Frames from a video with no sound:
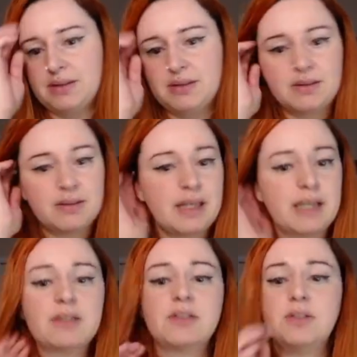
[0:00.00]
So
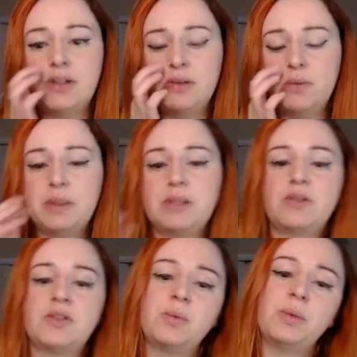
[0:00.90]
next turn
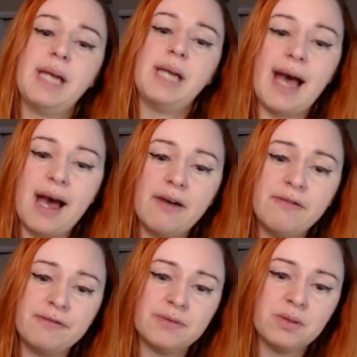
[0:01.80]
we
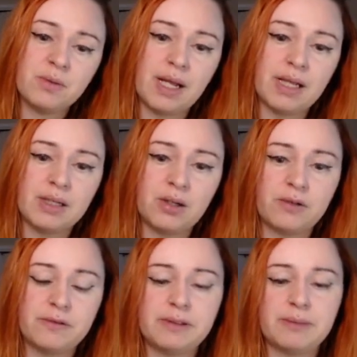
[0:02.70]
have the Relic
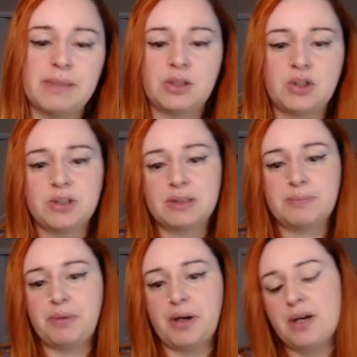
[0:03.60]
of Dimensions,
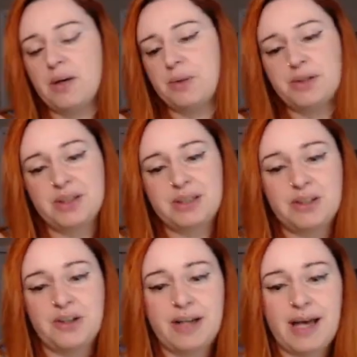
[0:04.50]
but we're gonna
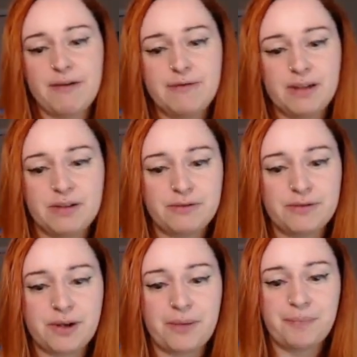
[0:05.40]
not have enough
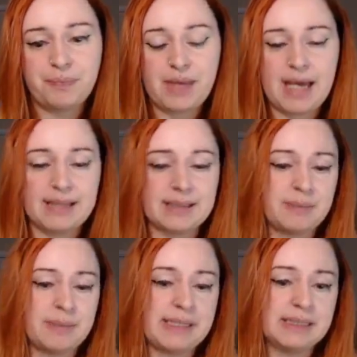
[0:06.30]
hand
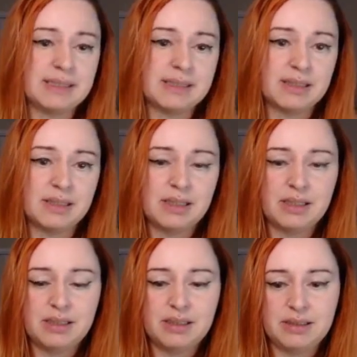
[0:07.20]
space.
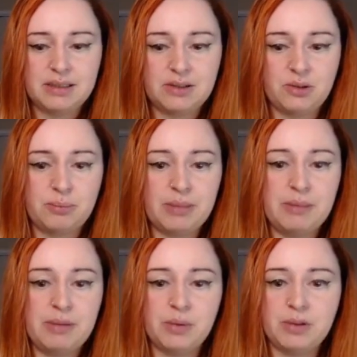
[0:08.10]
So
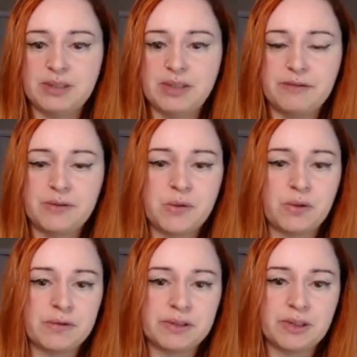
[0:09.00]
maybe we'll just have to go
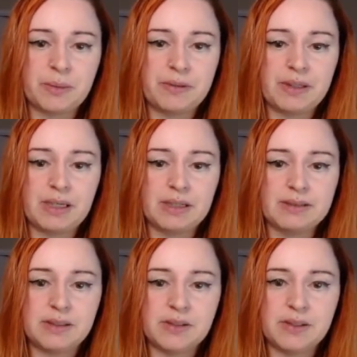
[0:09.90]
for something
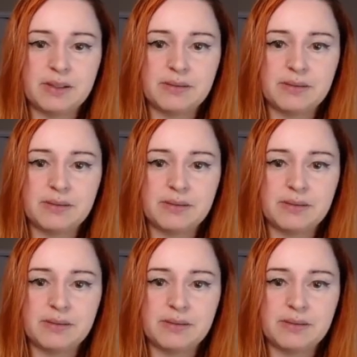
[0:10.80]
else here.